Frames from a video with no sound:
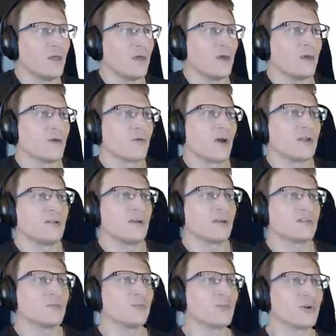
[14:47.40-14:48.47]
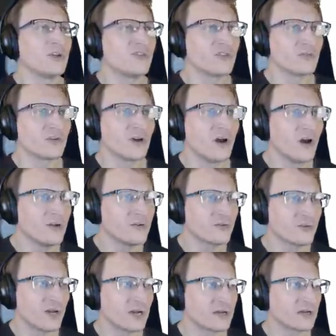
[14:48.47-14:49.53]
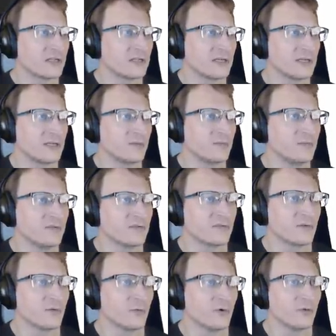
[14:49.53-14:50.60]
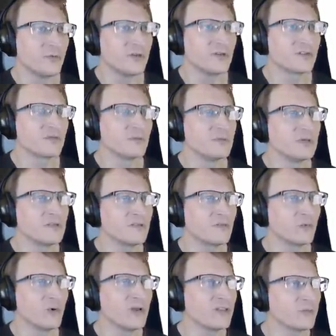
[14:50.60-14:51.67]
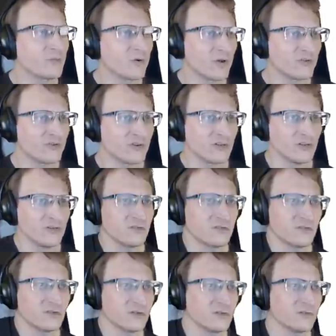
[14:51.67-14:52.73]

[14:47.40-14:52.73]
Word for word: Crytek's breach of contract claims will be dismissed with prejudice.